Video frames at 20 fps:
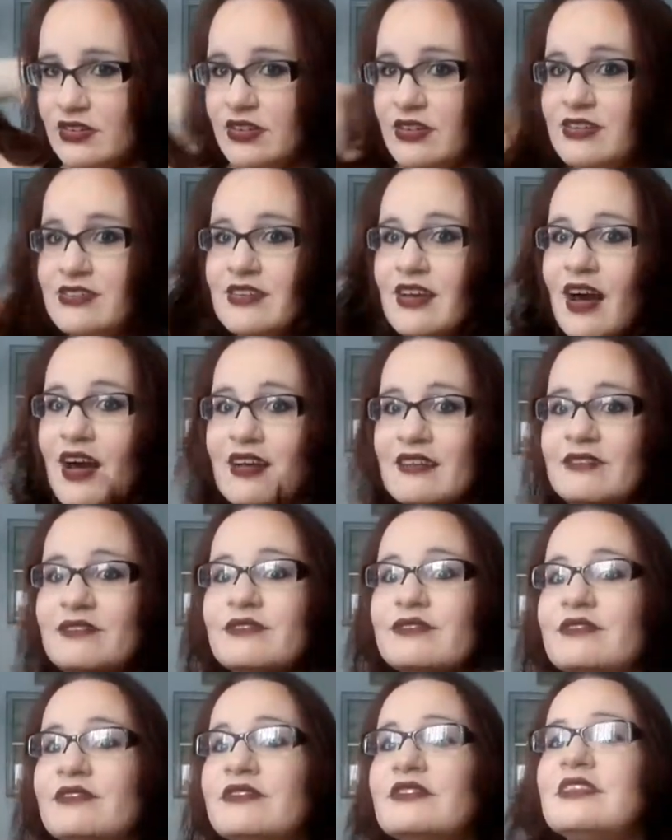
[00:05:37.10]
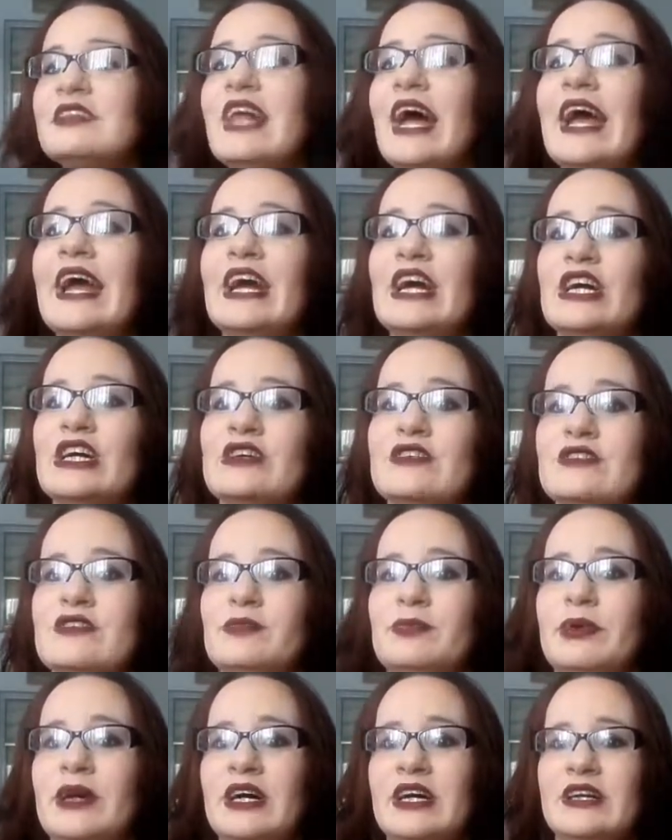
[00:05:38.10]
it's got layers,
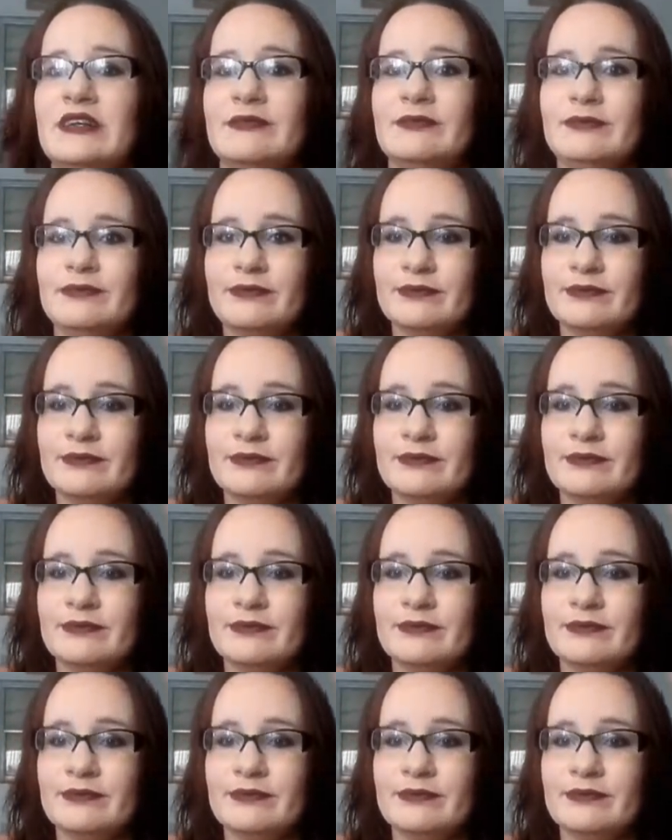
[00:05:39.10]
but,